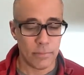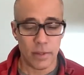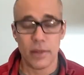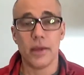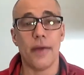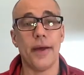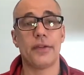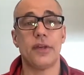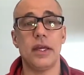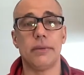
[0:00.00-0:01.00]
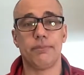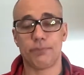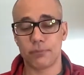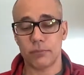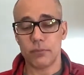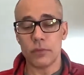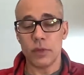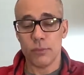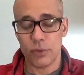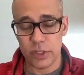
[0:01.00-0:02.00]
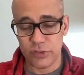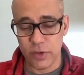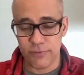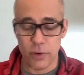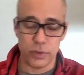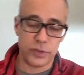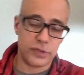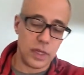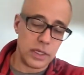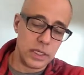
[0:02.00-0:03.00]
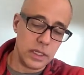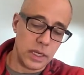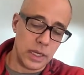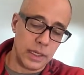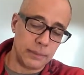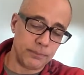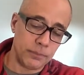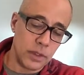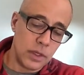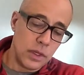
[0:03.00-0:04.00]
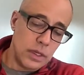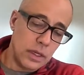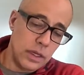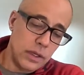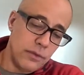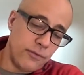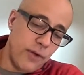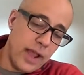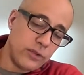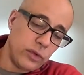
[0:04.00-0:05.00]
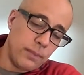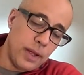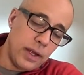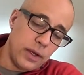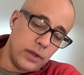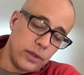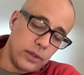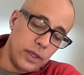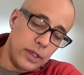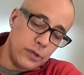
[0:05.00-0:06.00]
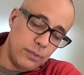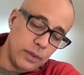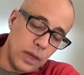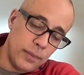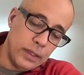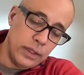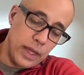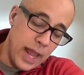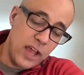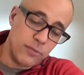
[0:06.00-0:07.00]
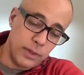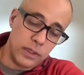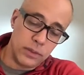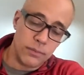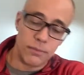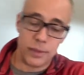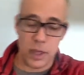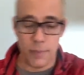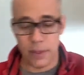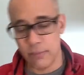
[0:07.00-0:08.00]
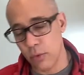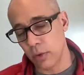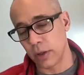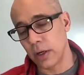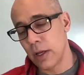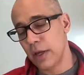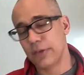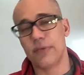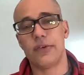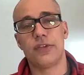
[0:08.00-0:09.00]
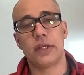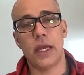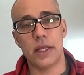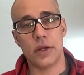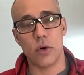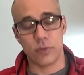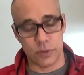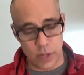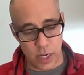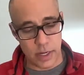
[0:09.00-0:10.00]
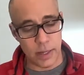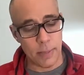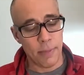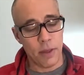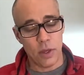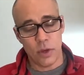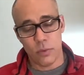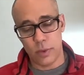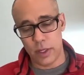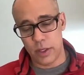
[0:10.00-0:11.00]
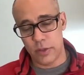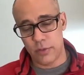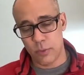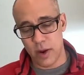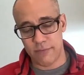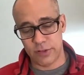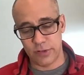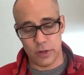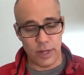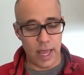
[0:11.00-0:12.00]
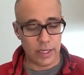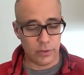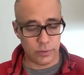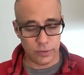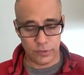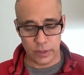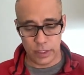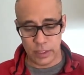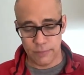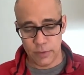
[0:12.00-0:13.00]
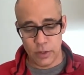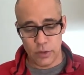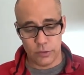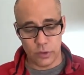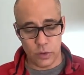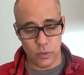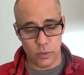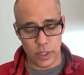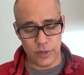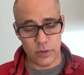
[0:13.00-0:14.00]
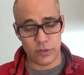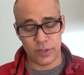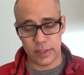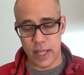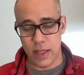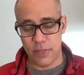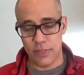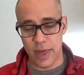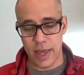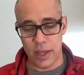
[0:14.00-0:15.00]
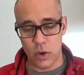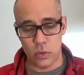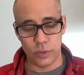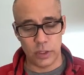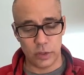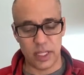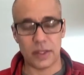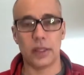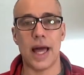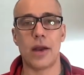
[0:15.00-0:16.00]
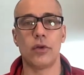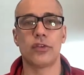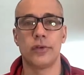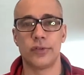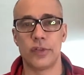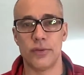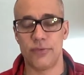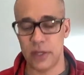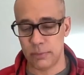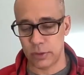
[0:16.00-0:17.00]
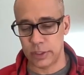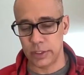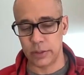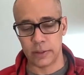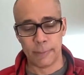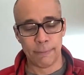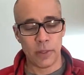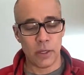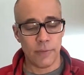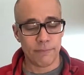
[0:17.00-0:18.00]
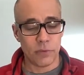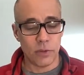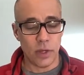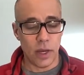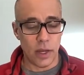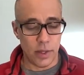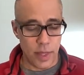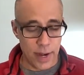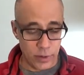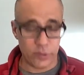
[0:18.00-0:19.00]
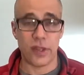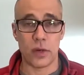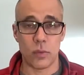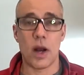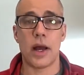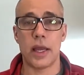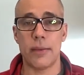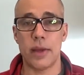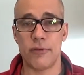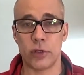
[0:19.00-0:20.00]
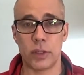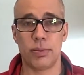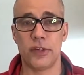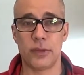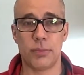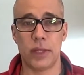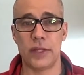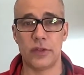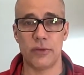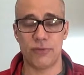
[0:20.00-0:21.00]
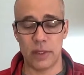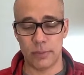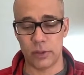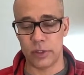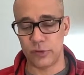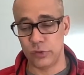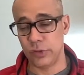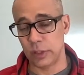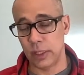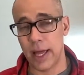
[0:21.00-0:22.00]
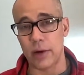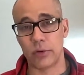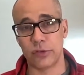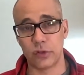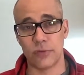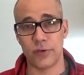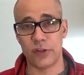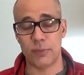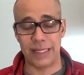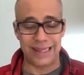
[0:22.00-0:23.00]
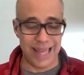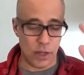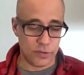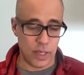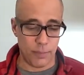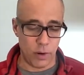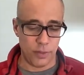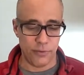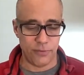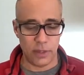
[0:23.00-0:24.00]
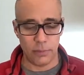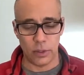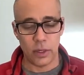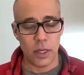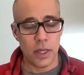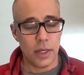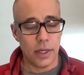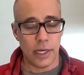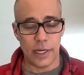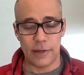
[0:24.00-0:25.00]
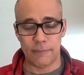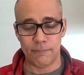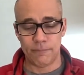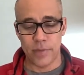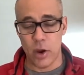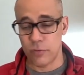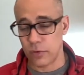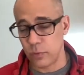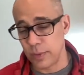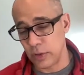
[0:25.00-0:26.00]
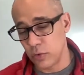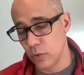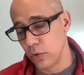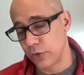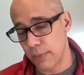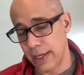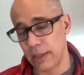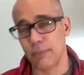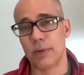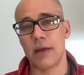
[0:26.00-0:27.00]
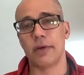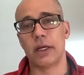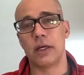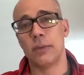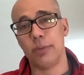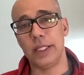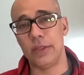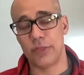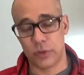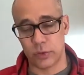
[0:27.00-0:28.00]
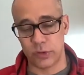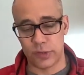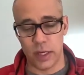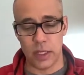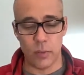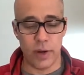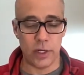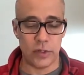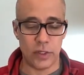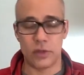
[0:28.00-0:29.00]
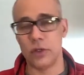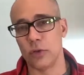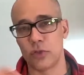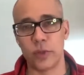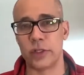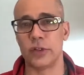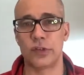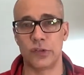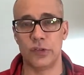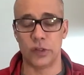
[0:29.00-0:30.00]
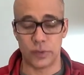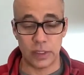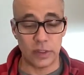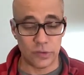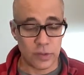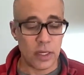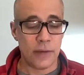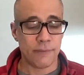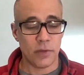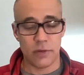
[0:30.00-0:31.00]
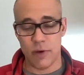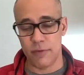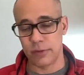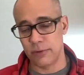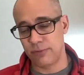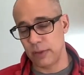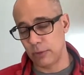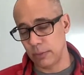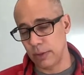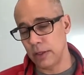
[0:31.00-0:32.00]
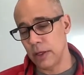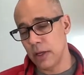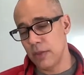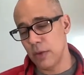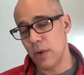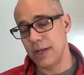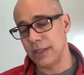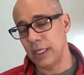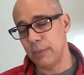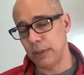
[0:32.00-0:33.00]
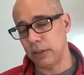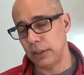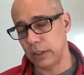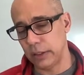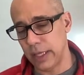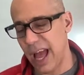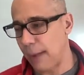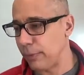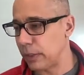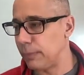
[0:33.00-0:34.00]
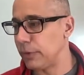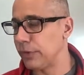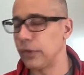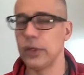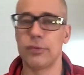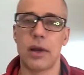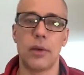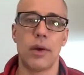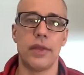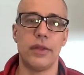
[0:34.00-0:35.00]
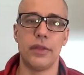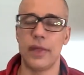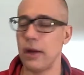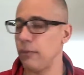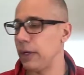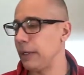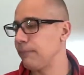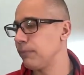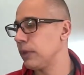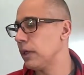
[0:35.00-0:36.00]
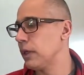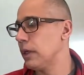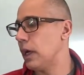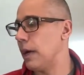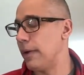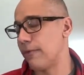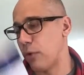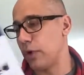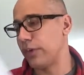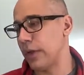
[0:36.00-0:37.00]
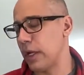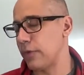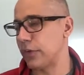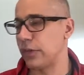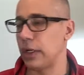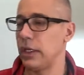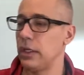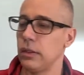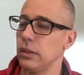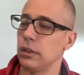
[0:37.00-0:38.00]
And that's it. Pretty straightforward study. Fracture repair has been becoming more sophisticated over time with more emphasis on accuracy. So it's interesting that they only looked at the lateral surface of the femur here. And I understand why. If you're going to place a plate in the femur, it's usually on the lateral surface, meaning the outside part of the femur. However, it would have been cool to make it a kind of a complete, thorough study where you did 360 degrees involving the femur, but they wanted to keep it clinically applicable. So that's probably why they did it that way. And of course, as any other study,